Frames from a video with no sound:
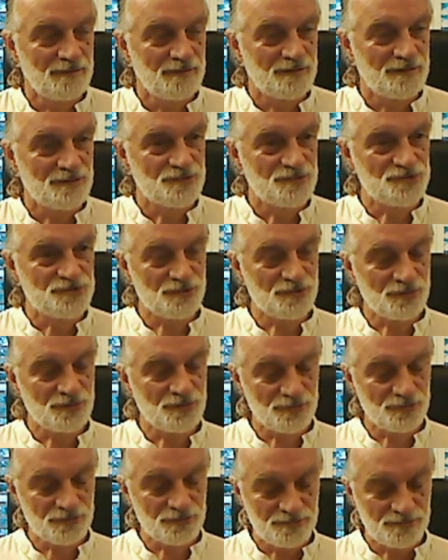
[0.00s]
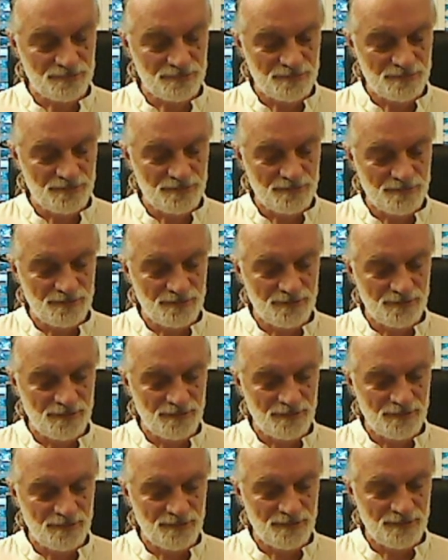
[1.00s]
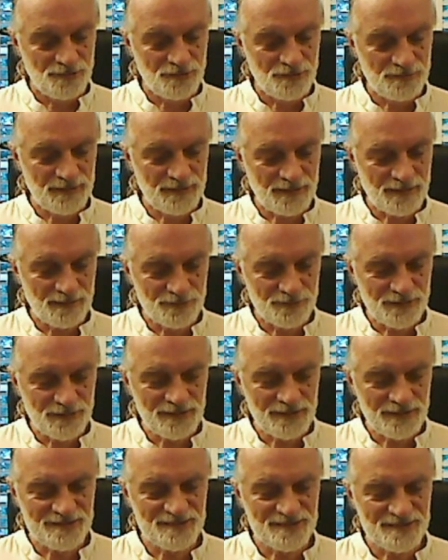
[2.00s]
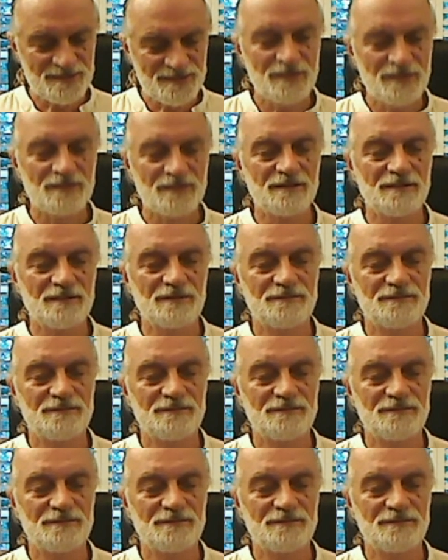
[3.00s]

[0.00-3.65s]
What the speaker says: So you become really still.